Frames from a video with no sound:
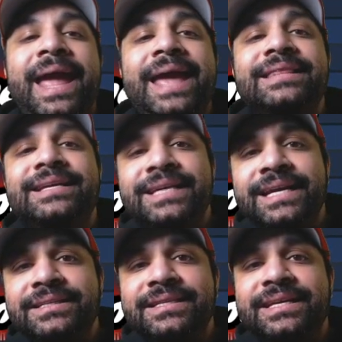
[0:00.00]
And the
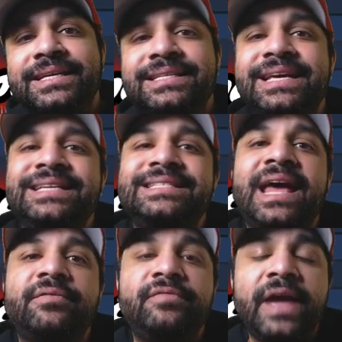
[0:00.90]
key to this is
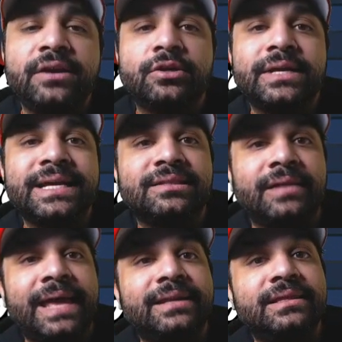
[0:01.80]
that Vader is
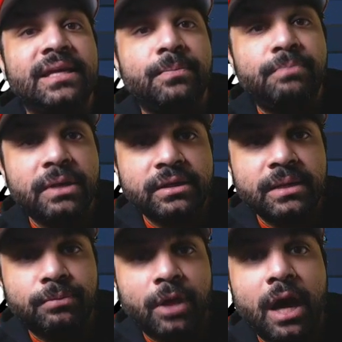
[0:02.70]
landing the
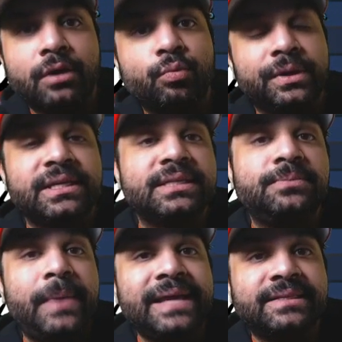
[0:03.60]
ability block with his
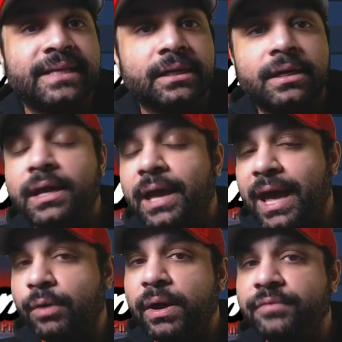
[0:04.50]
basic.
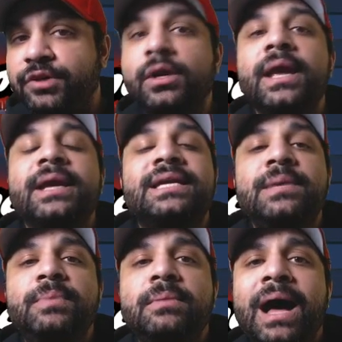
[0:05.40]
However,
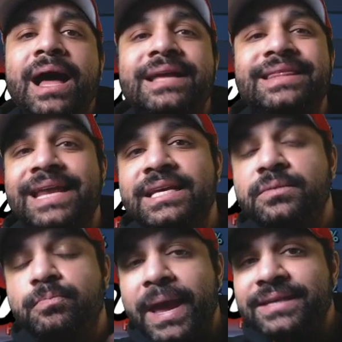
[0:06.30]
keep in mind that
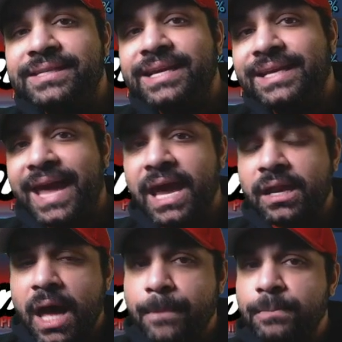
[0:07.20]
his basic
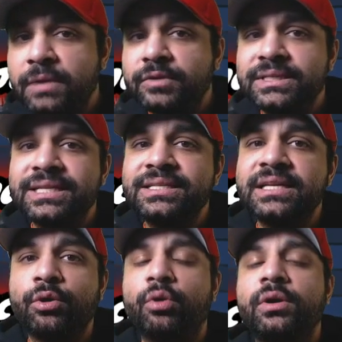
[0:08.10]
cannot be
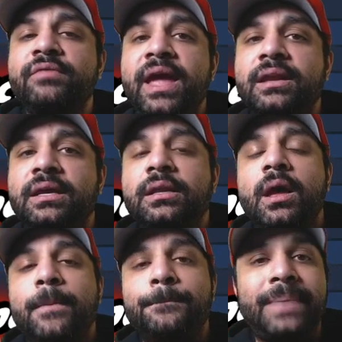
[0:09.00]
resisted or evaded
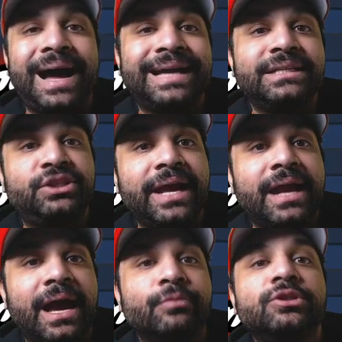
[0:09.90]
by
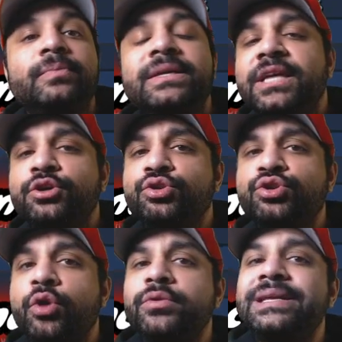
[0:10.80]
Jedi, which means that you
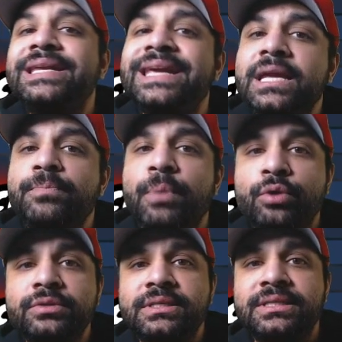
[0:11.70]
don't need
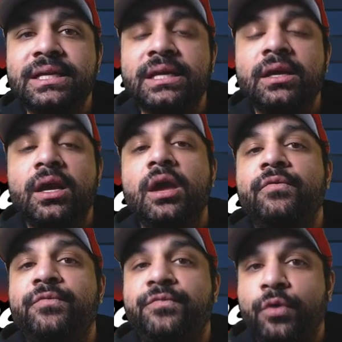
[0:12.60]
potency
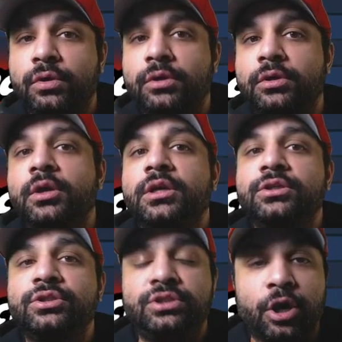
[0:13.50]
for
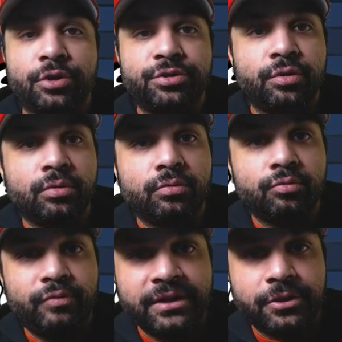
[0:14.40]
Darth
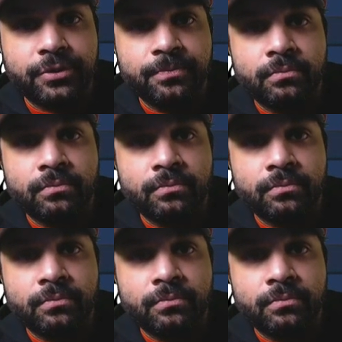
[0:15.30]
Vader.